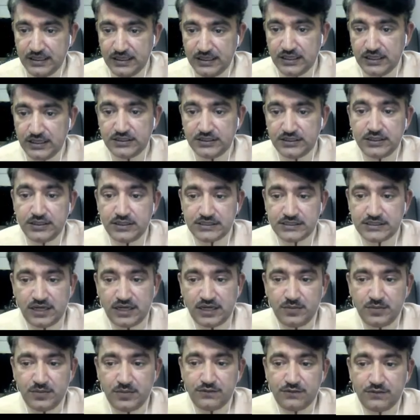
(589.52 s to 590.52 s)
The
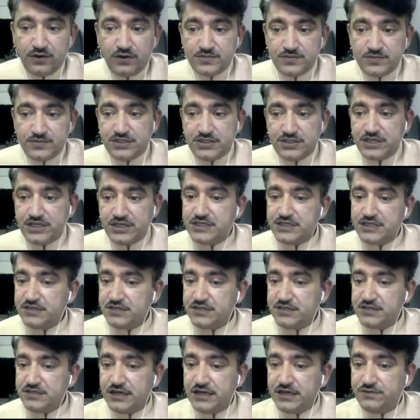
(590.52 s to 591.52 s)
escarpment forms the drainage
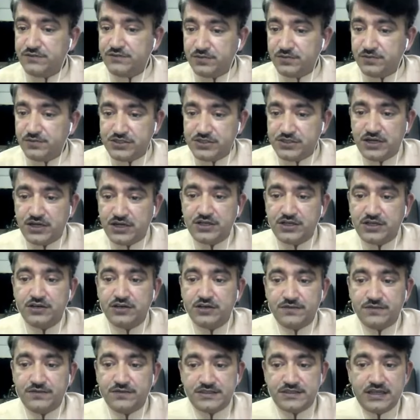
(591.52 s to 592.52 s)
divide for majority
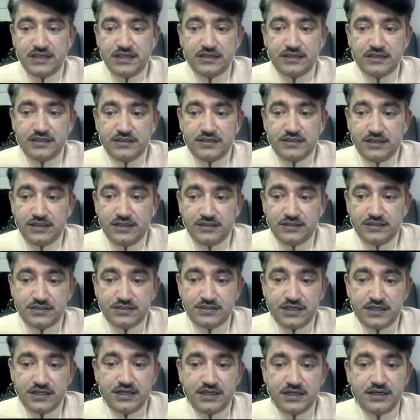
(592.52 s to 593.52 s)
of its length in the
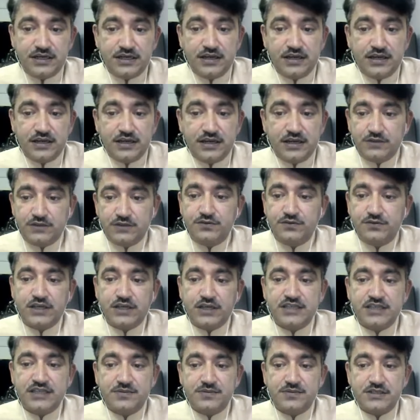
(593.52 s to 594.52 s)
study area, with few
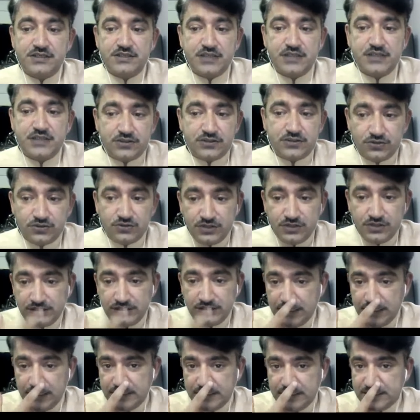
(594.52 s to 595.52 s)
exceptions as shown in
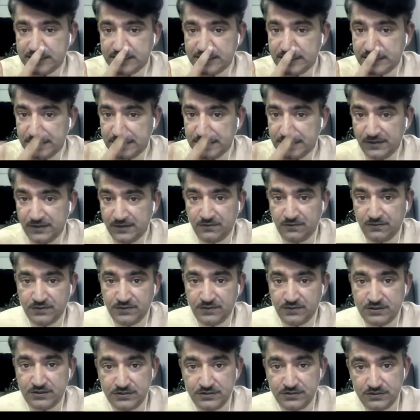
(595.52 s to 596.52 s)
the inset
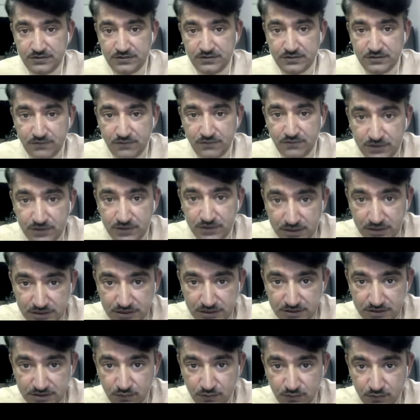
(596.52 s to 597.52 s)
with
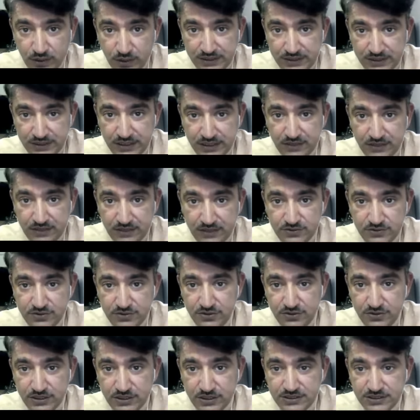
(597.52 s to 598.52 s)
these white arrows, you
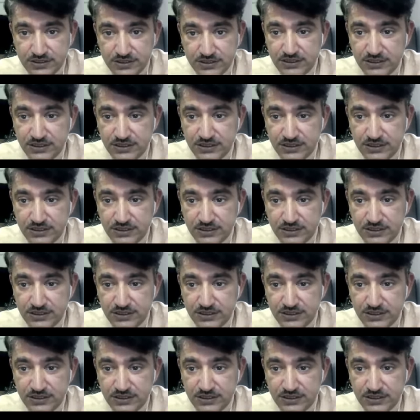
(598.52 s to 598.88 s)
can see.